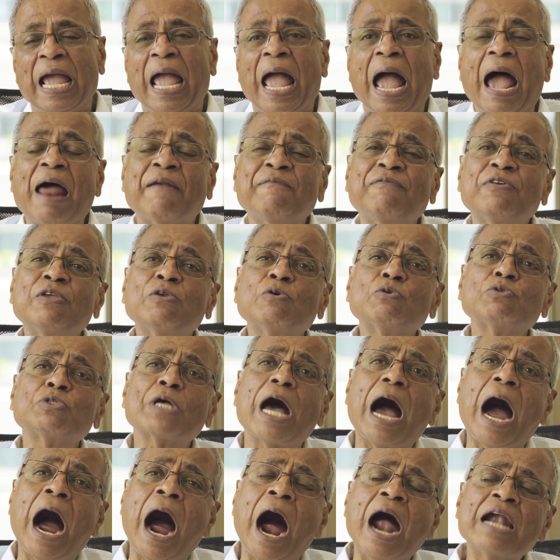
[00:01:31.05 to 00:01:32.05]
and we use
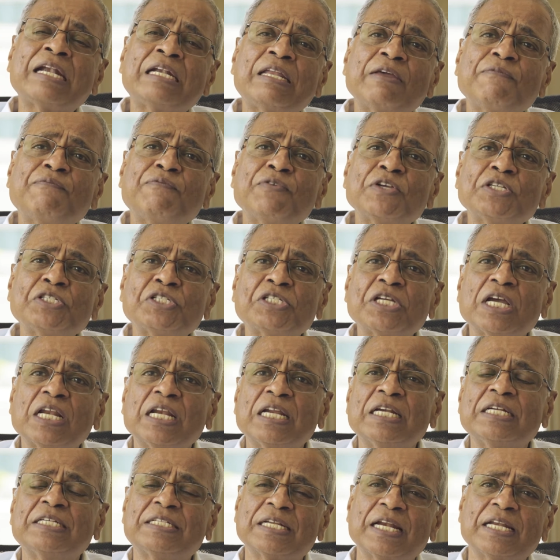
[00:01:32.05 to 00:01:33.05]
artificial
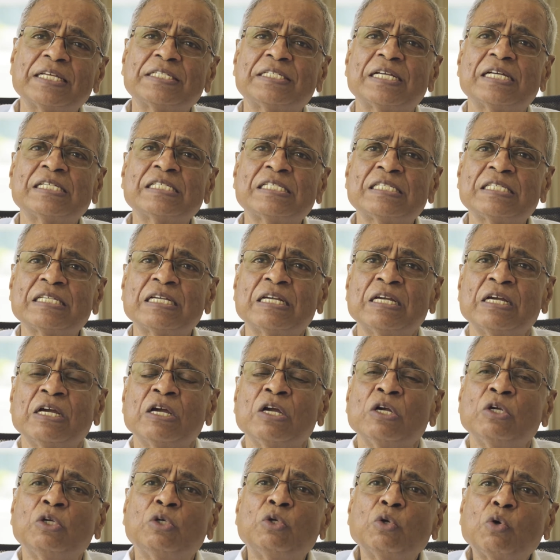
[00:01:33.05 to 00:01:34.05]
intelligence
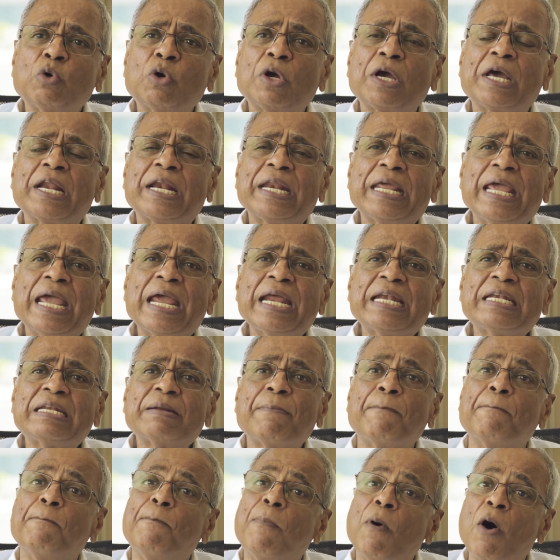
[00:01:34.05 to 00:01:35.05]
to create a
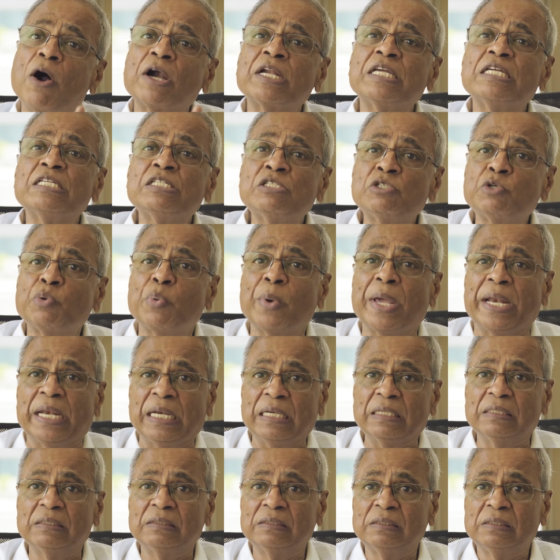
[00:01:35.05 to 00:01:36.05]
body twin,
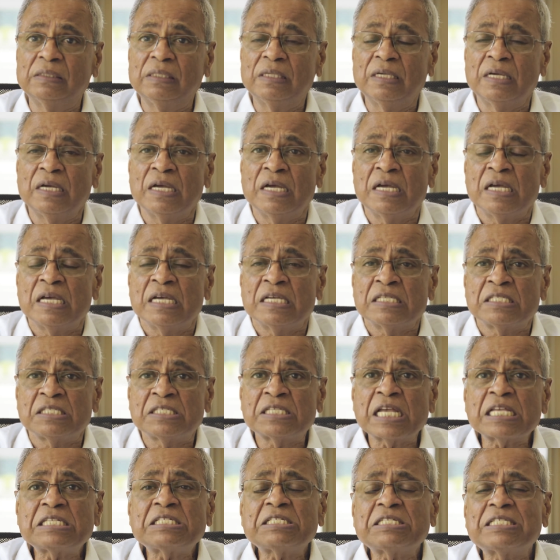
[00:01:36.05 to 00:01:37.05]

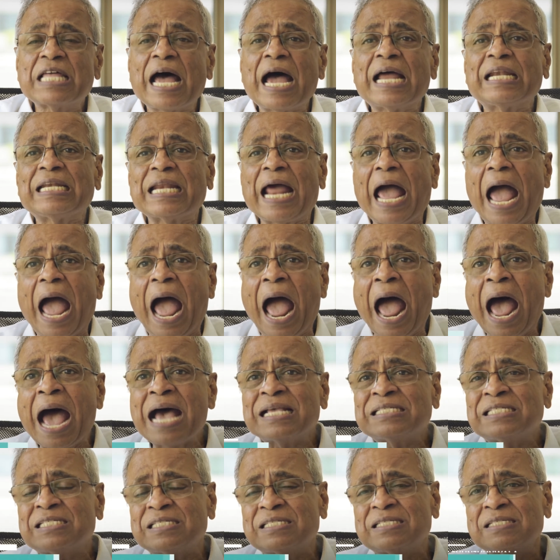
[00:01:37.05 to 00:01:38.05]
such that
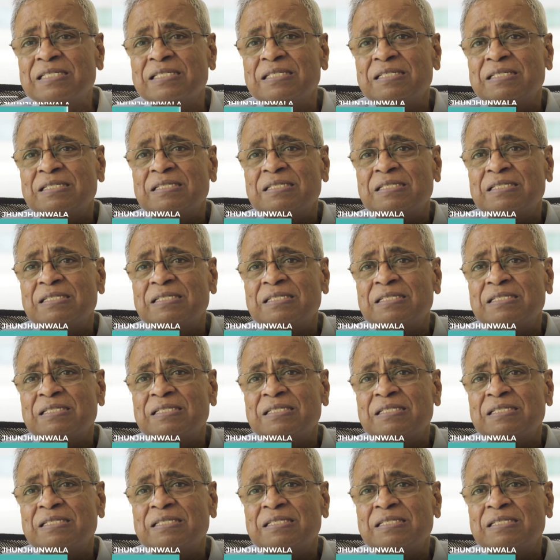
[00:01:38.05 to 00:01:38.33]
as